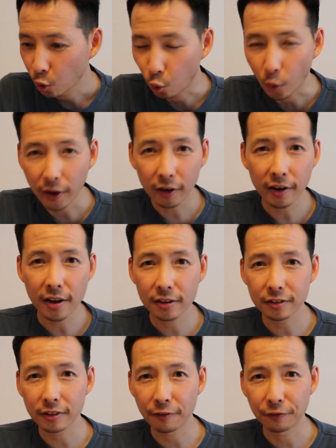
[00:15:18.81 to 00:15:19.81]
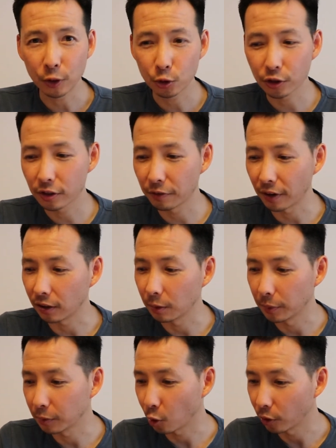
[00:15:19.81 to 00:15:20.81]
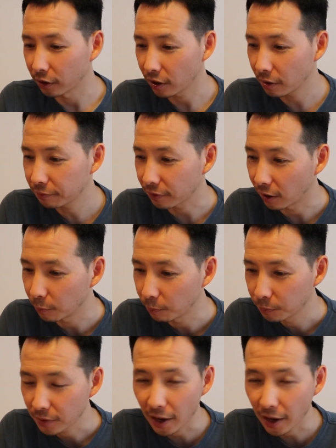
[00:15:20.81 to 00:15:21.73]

Where is the future development going to come from?